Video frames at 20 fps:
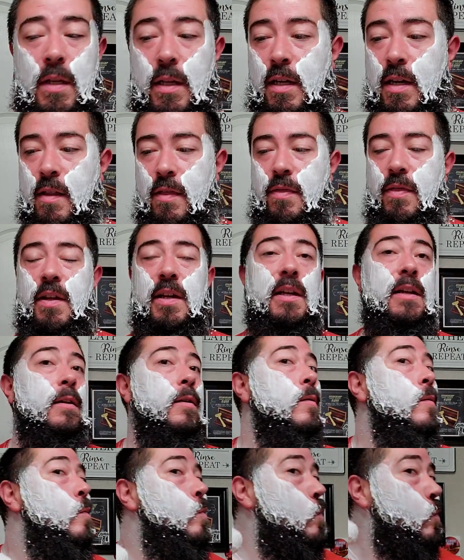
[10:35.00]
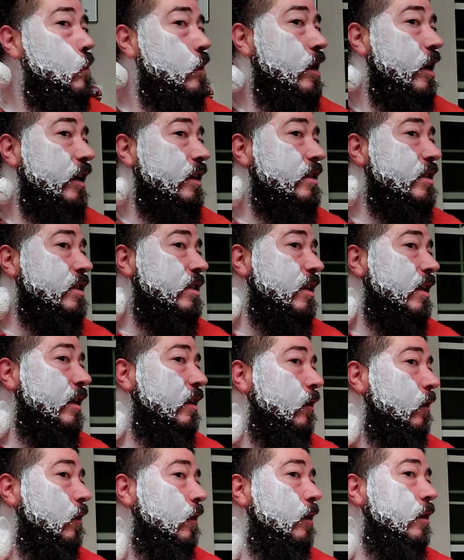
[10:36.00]
a thin, dense
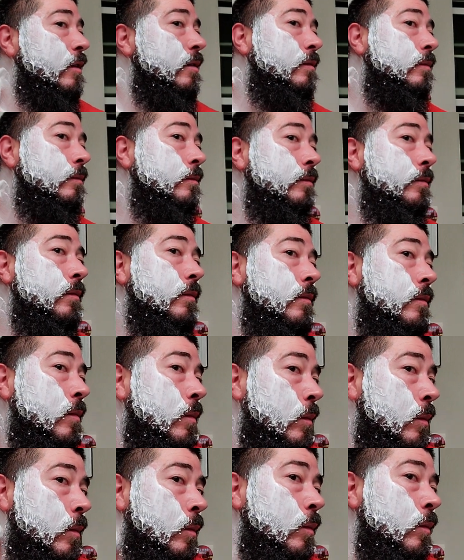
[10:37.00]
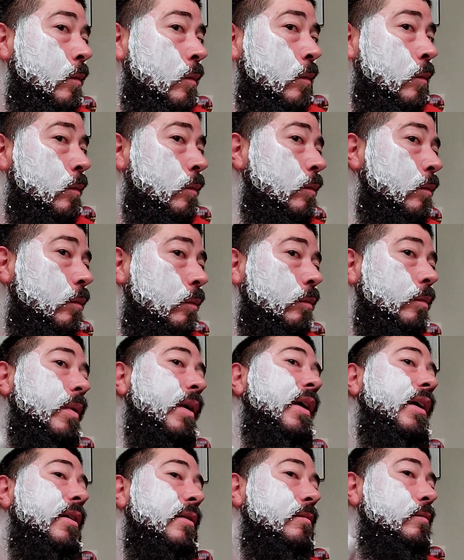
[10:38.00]
layer on.
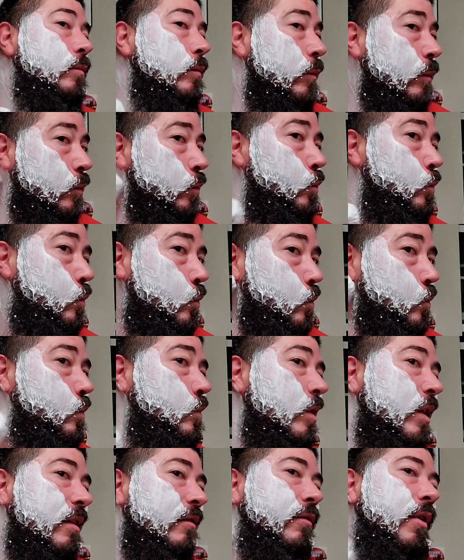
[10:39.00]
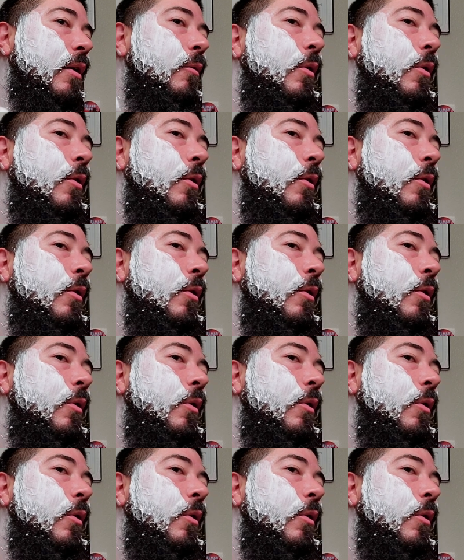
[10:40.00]
But if I